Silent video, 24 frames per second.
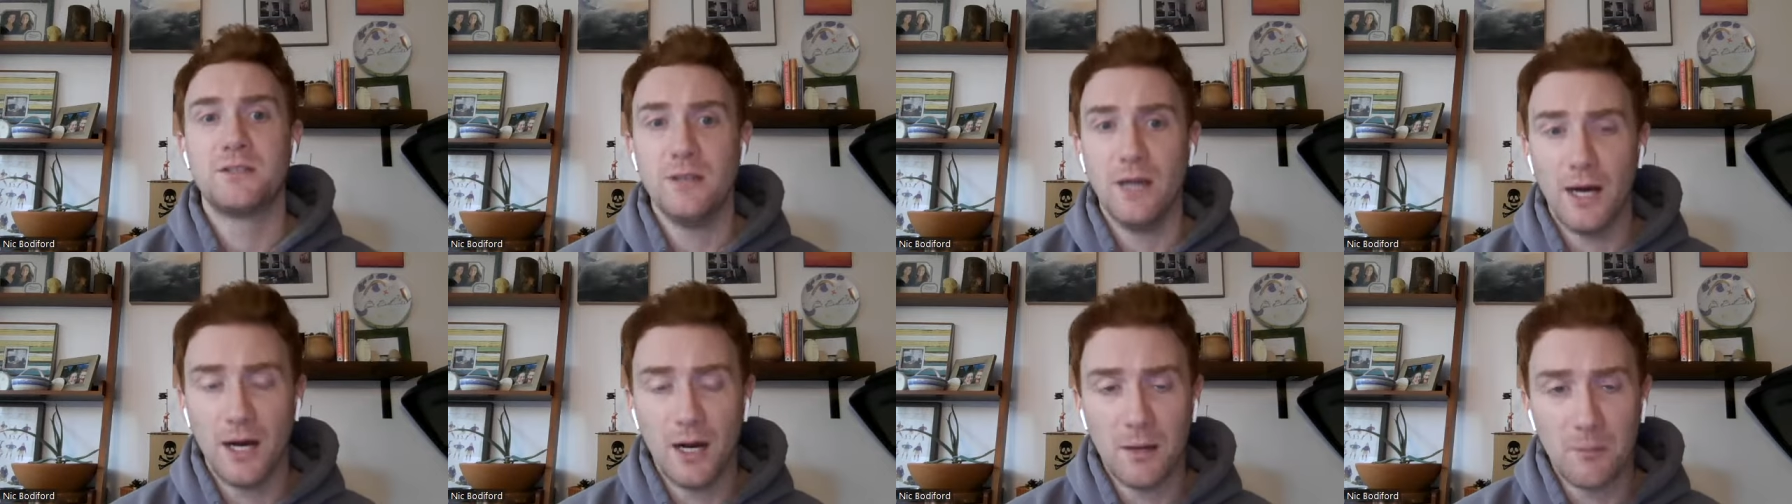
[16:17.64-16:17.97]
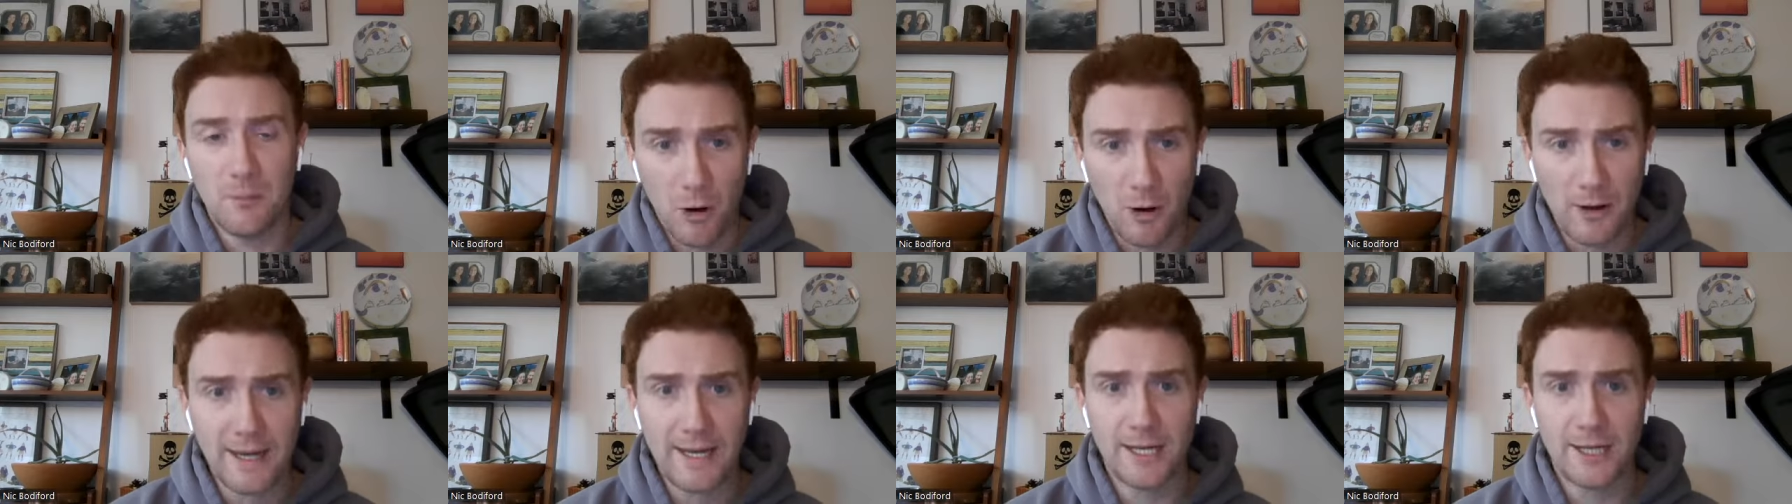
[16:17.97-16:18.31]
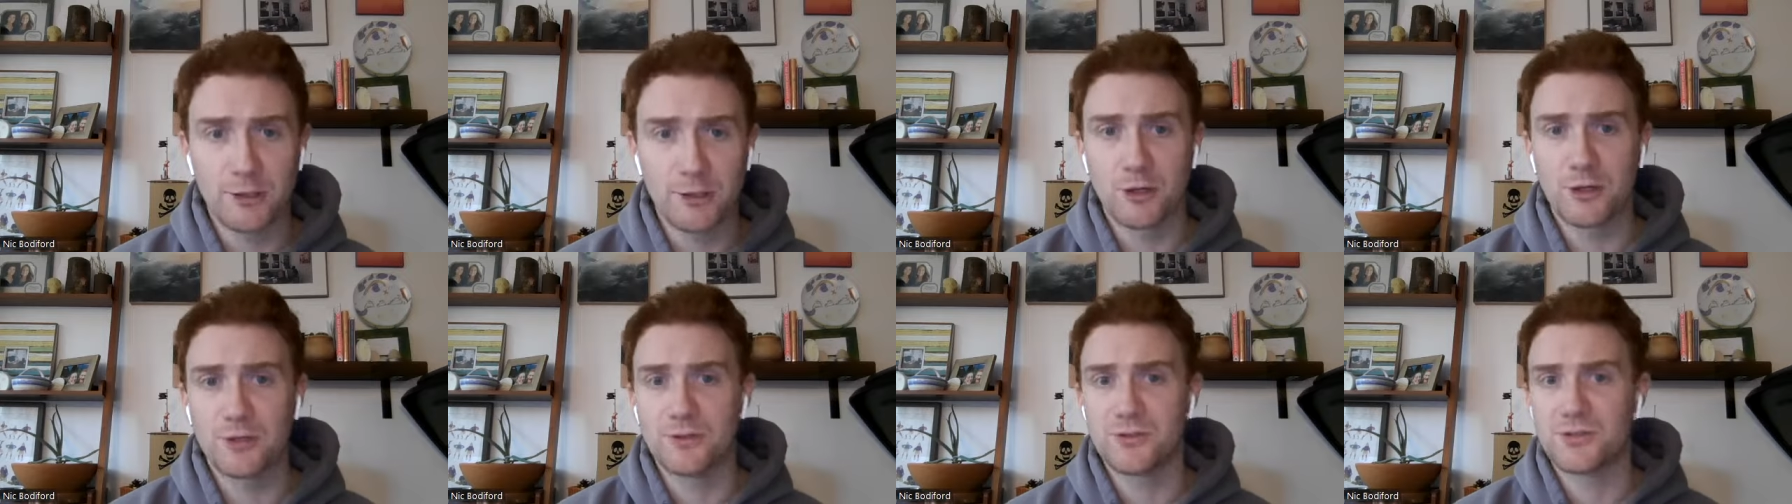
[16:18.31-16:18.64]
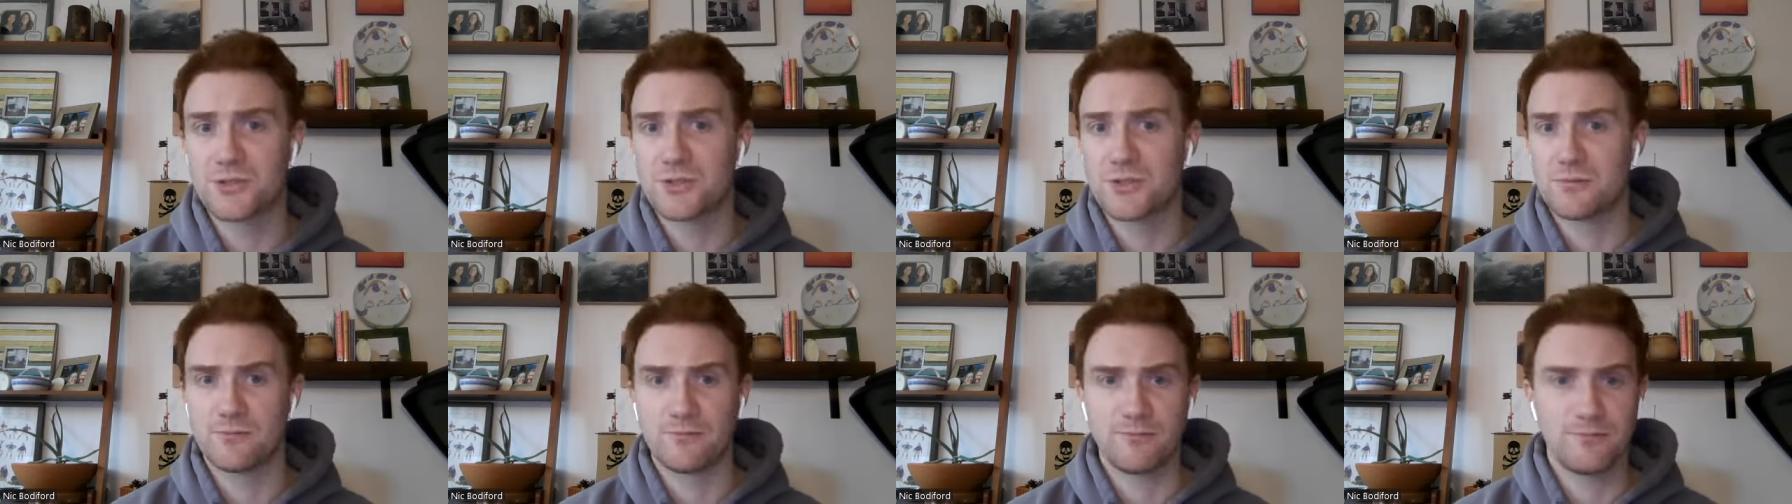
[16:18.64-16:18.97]
Uh, Mark
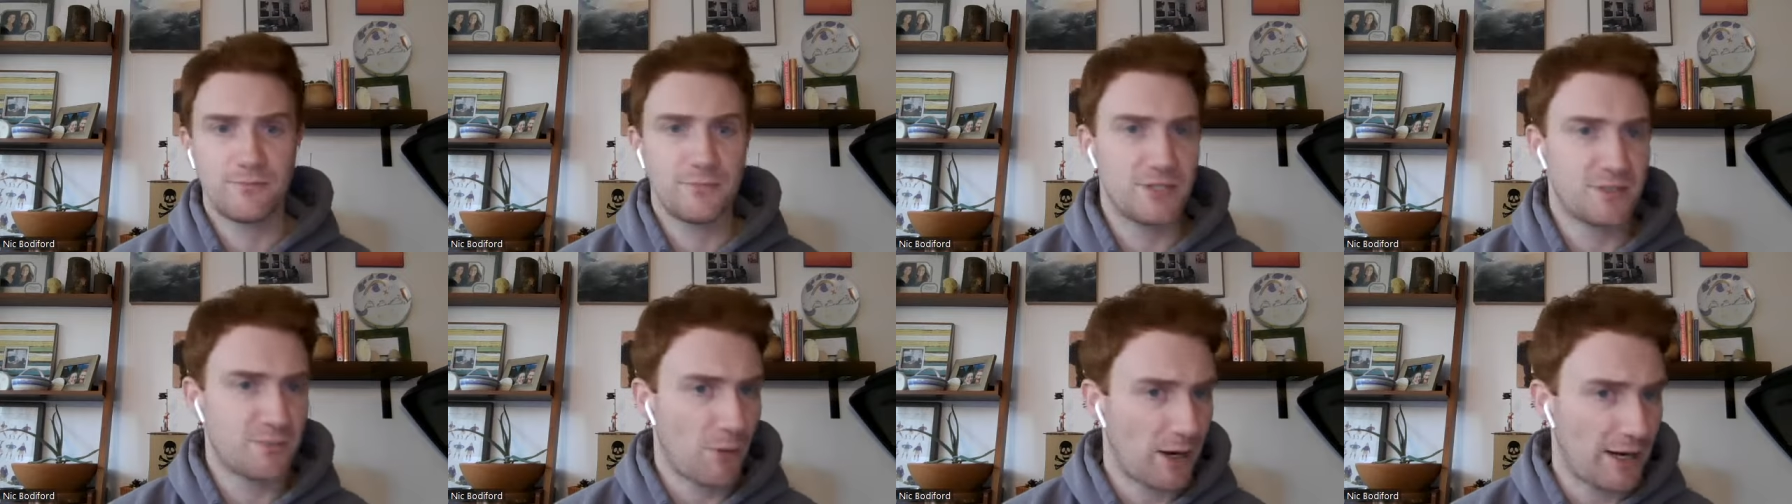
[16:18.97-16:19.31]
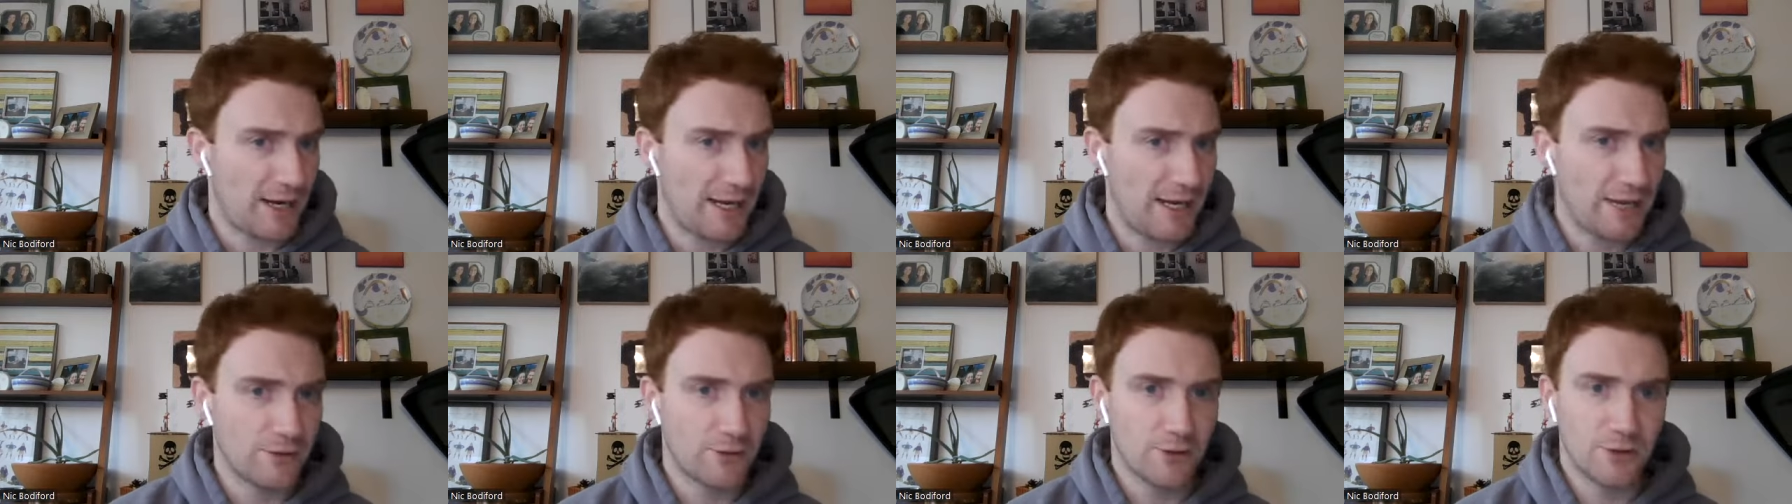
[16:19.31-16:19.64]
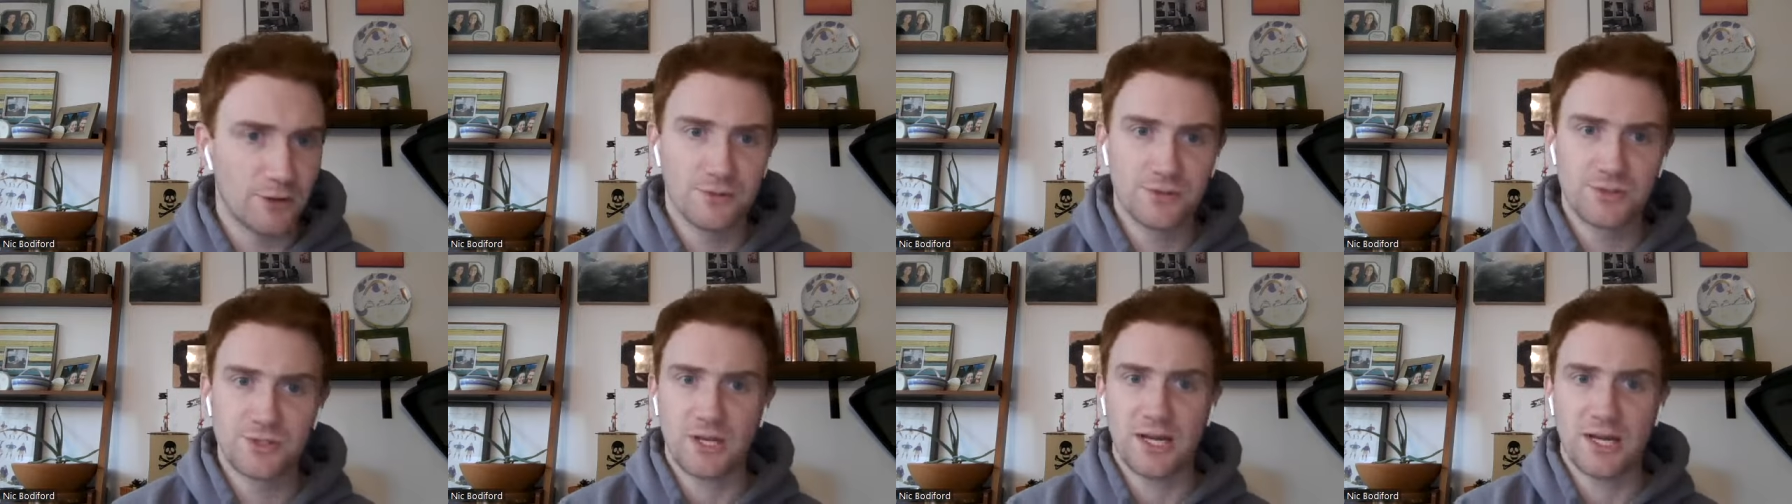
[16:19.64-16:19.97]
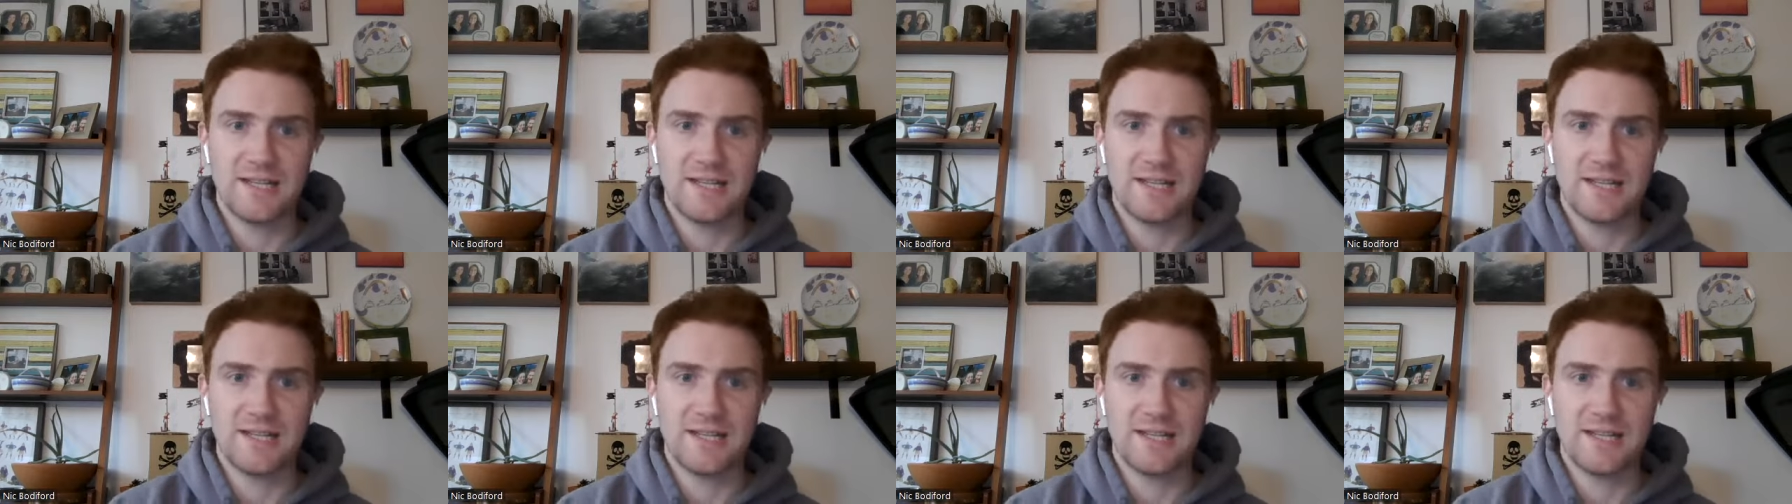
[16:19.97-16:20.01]
Andrews is Mark Andrews.